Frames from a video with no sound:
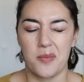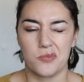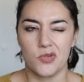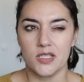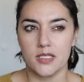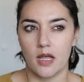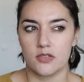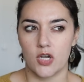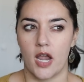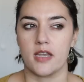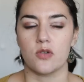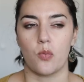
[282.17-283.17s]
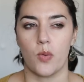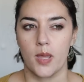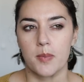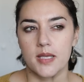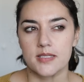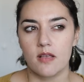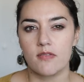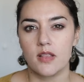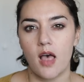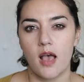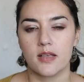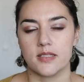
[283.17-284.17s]
I'm really not trying to weigh myself a
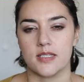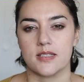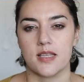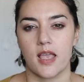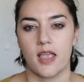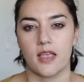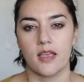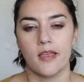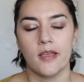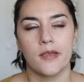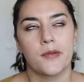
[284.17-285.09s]
lot because it's like,